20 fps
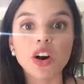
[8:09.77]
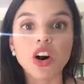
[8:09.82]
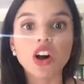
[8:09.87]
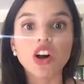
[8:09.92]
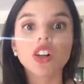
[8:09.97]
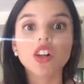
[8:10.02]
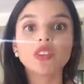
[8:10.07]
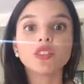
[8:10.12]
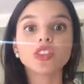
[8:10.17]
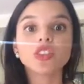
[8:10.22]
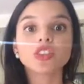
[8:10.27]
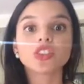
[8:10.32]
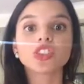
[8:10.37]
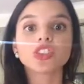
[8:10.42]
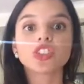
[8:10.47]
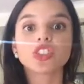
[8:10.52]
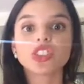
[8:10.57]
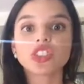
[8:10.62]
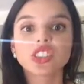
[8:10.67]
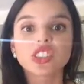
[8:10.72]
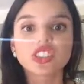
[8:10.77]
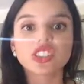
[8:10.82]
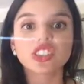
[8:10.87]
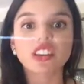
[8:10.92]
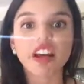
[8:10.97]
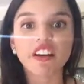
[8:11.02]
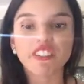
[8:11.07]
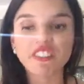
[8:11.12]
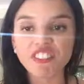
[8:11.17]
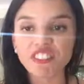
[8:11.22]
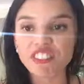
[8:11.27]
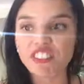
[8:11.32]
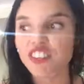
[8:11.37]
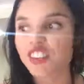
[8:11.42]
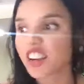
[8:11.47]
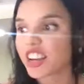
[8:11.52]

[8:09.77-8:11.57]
All of those stuff.